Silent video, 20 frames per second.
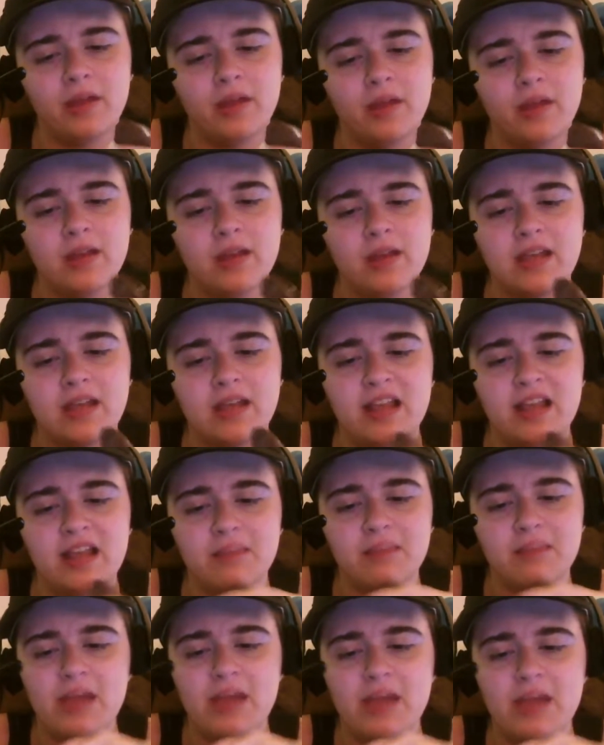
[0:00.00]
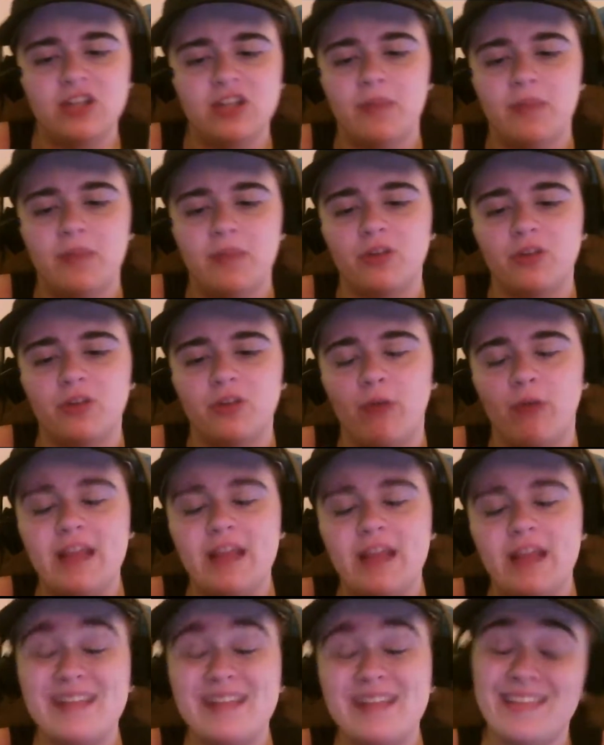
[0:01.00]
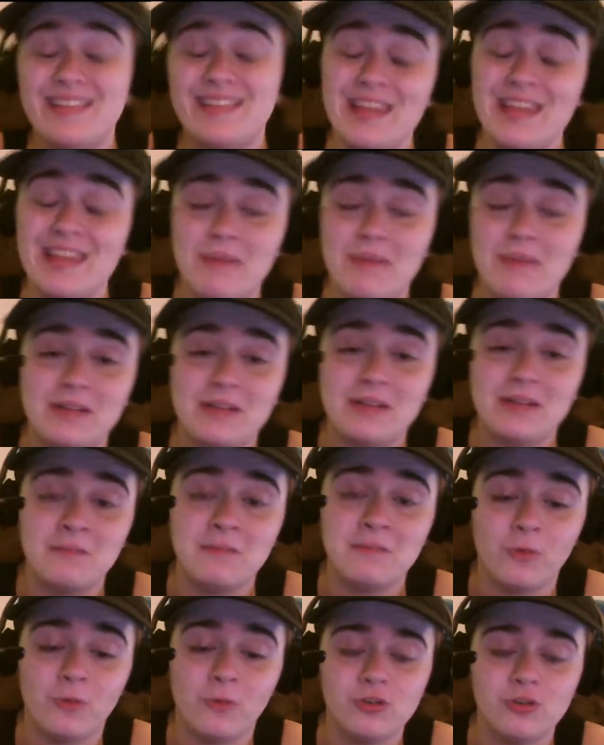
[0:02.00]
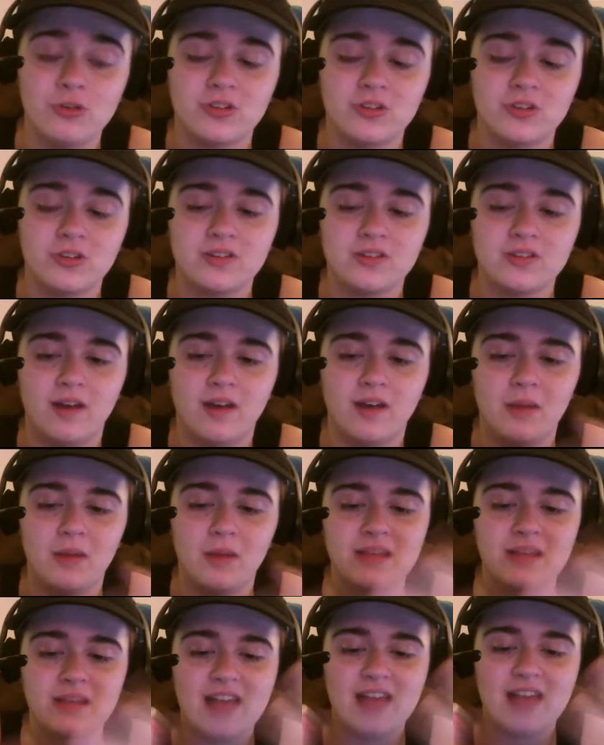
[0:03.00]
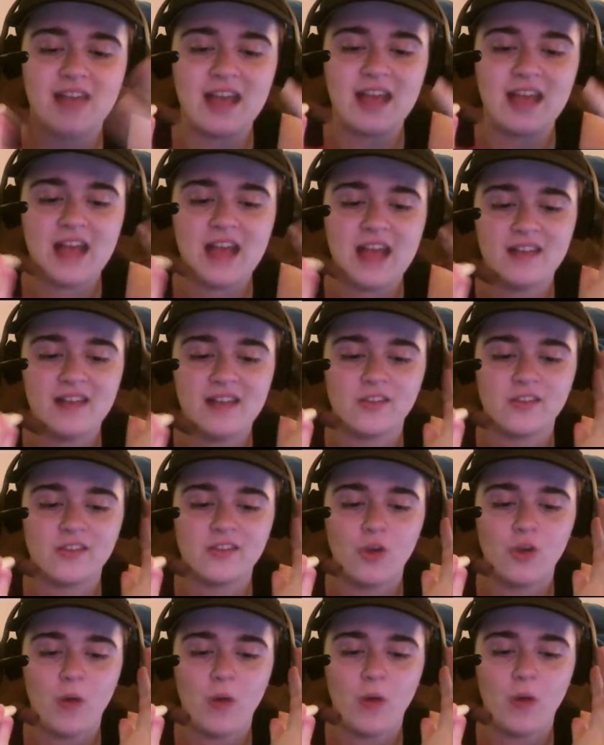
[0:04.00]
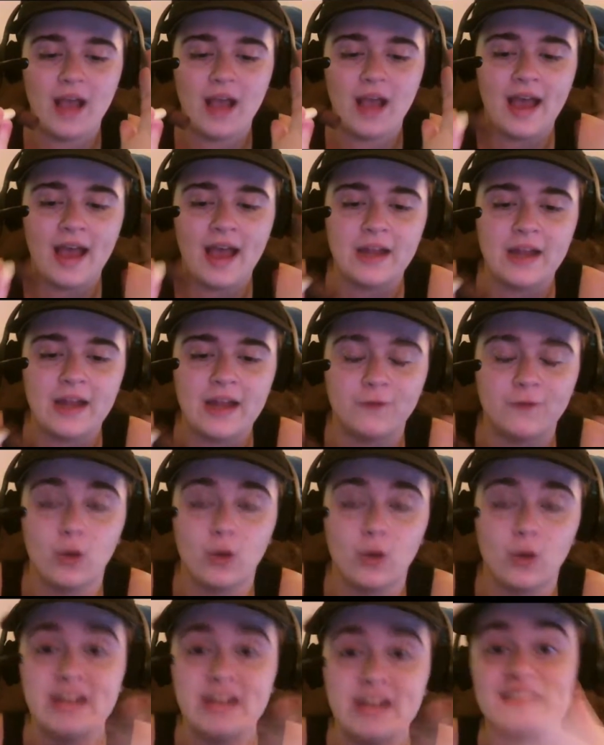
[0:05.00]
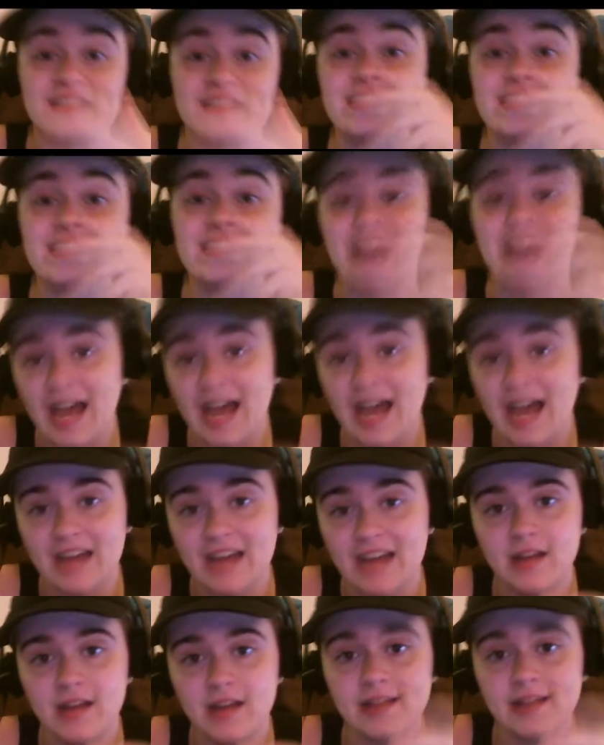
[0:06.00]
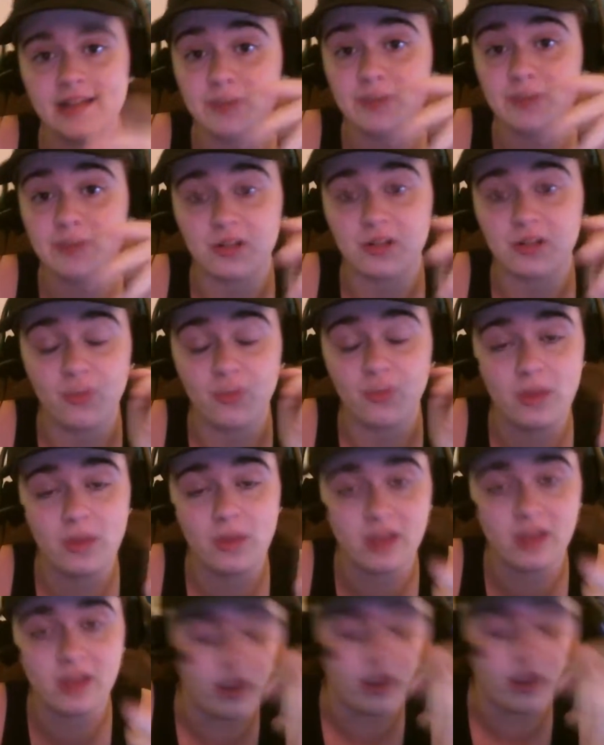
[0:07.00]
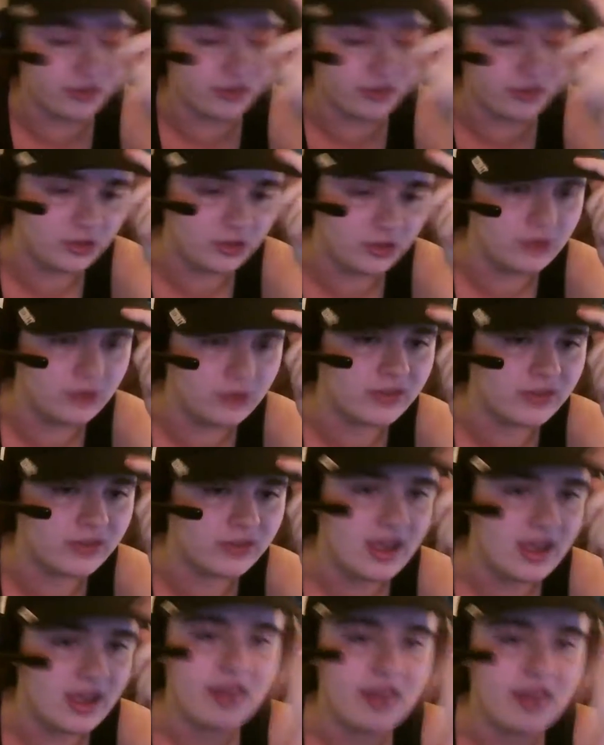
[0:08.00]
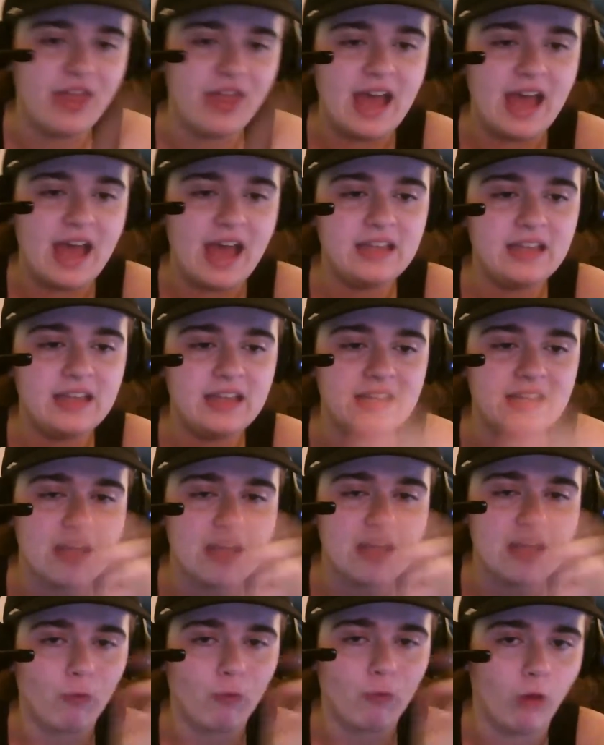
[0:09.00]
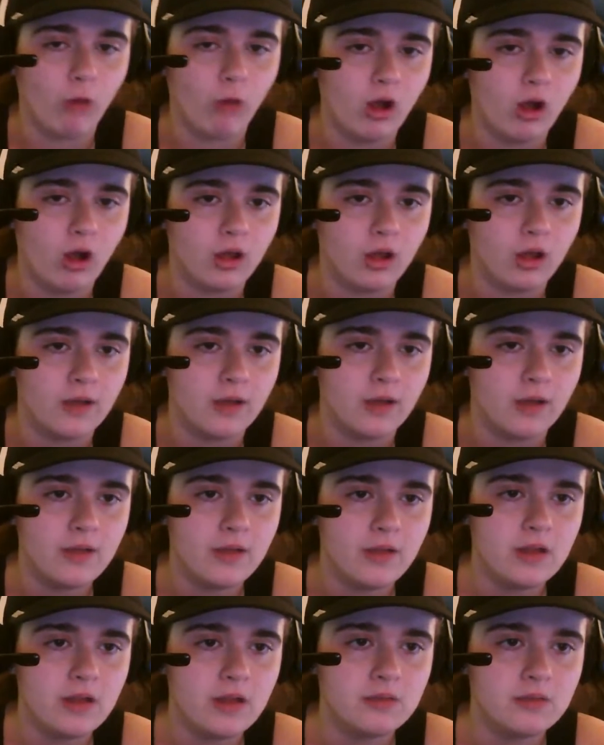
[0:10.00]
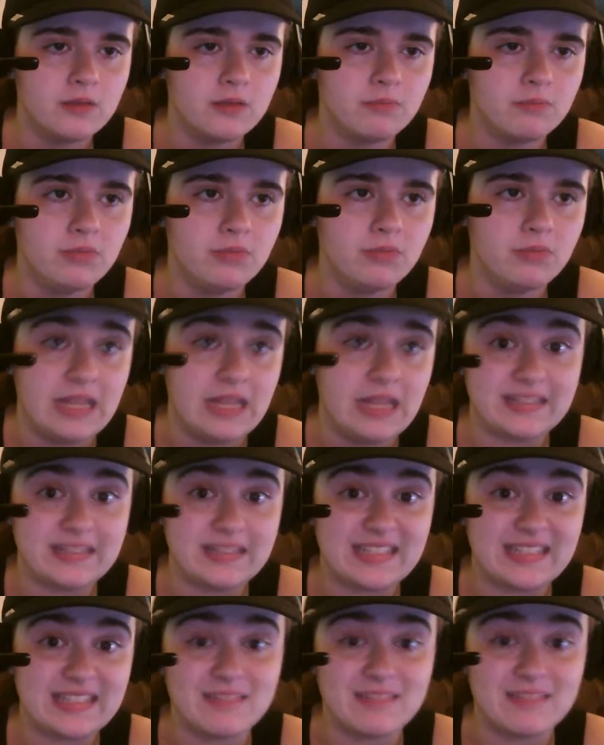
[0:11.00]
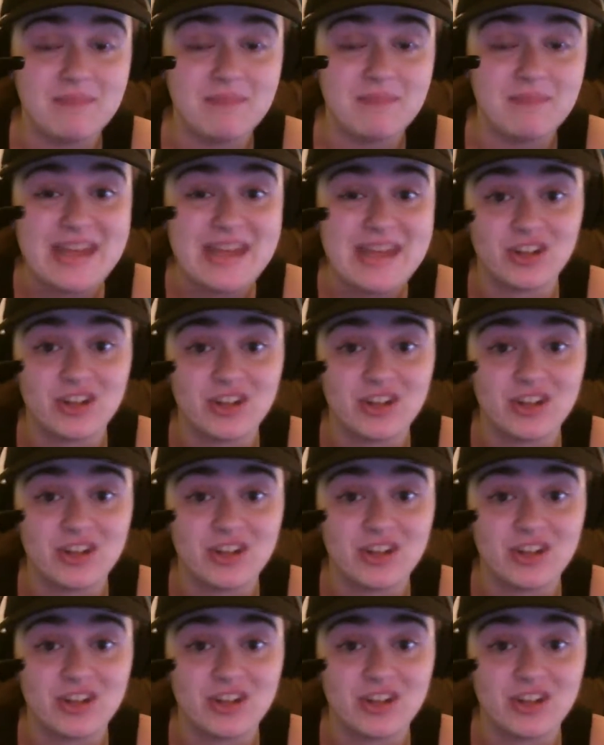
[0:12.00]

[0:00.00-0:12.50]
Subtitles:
can get the paint jobs done right, and that's the thing about Team Fortress, is that it's so iconic for its design, especially the way the colors are used, that getting it wrong is a major